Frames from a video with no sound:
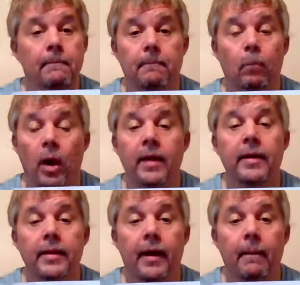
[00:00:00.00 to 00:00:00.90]
Why are
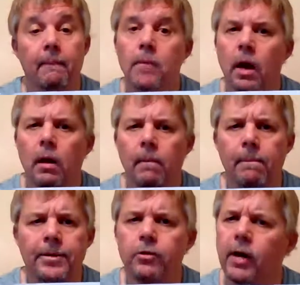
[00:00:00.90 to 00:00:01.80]
they there?
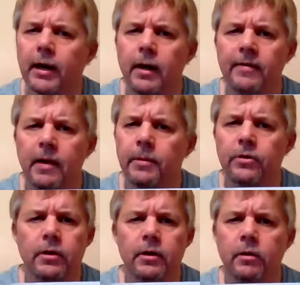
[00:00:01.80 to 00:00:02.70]
Did you recognize them
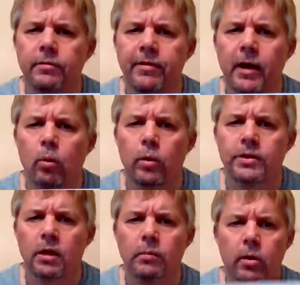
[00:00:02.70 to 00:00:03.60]
at your little fake award
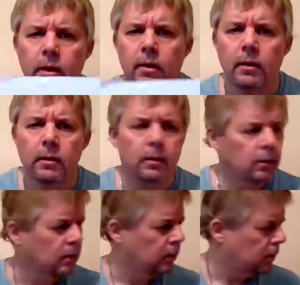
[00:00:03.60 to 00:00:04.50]
ceremony?
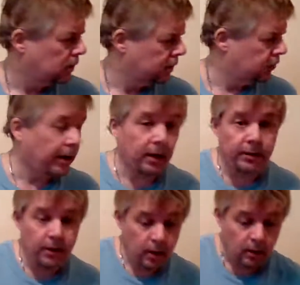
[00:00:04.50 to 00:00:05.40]
Did you
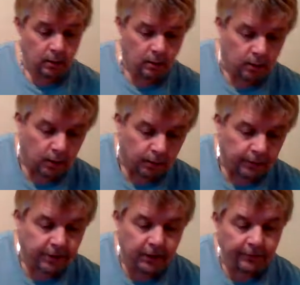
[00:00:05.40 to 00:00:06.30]
recognize her?
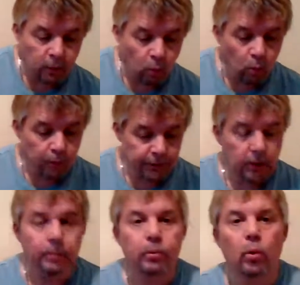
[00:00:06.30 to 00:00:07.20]
Did you give an award
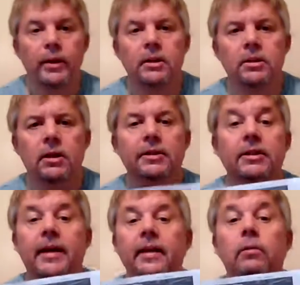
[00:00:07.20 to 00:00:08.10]
to employees
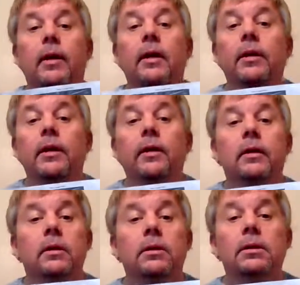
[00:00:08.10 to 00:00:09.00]
standing around
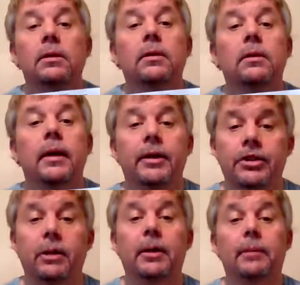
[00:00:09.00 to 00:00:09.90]
here at the
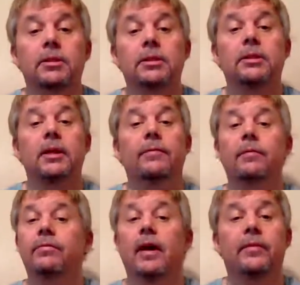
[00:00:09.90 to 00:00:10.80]
gym at MCC
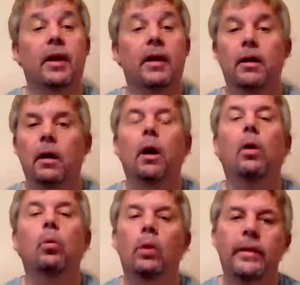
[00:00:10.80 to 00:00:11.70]
after 5K?
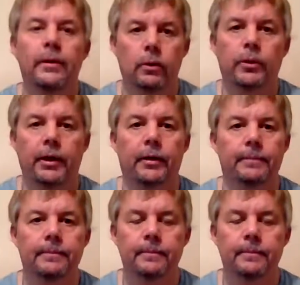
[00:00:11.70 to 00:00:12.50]
What are they doing here?